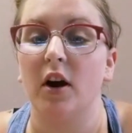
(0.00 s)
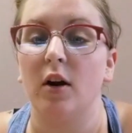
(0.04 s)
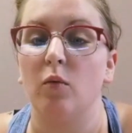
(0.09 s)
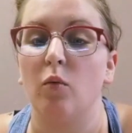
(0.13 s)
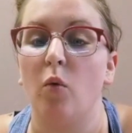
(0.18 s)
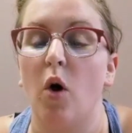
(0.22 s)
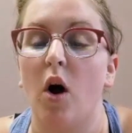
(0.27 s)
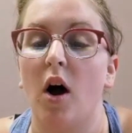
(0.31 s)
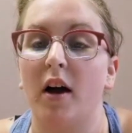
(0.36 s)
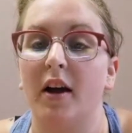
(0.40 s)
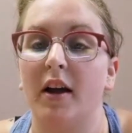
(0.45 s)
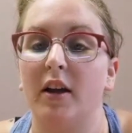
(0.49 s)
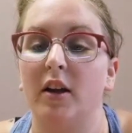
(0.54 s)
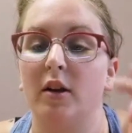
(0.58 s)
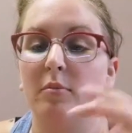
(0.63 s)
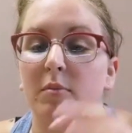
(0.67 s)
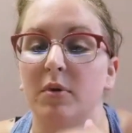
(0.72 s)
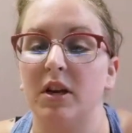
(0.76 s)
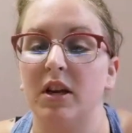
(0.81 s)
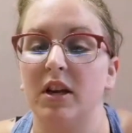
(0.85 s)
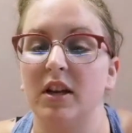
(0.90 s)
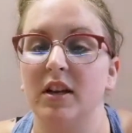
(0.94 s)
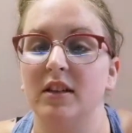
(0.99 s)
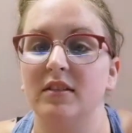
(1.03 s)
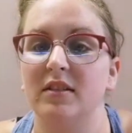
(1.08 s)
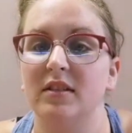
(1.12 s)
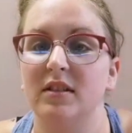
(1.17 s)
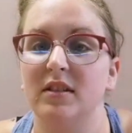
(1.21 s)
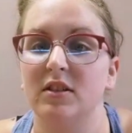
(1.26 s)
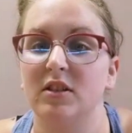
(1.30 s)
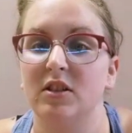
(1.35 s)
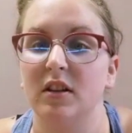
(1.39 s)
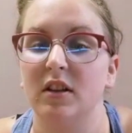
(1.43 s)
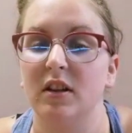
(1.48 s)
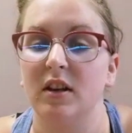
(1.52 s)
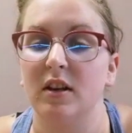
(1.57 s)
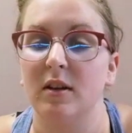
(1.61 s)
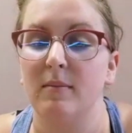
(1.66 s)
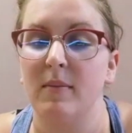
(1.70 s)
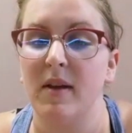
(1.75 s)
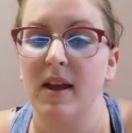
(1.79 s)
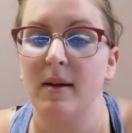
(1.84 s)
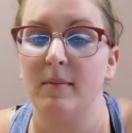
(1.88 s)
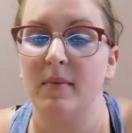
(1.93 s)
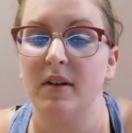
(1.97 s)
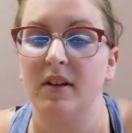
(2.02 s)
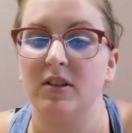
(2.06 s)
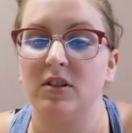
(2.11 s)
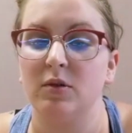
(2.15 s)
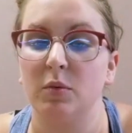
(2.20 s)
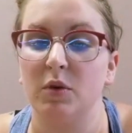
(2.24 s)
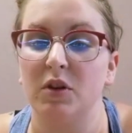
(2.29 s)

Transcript: and walk in obedience to the commandments,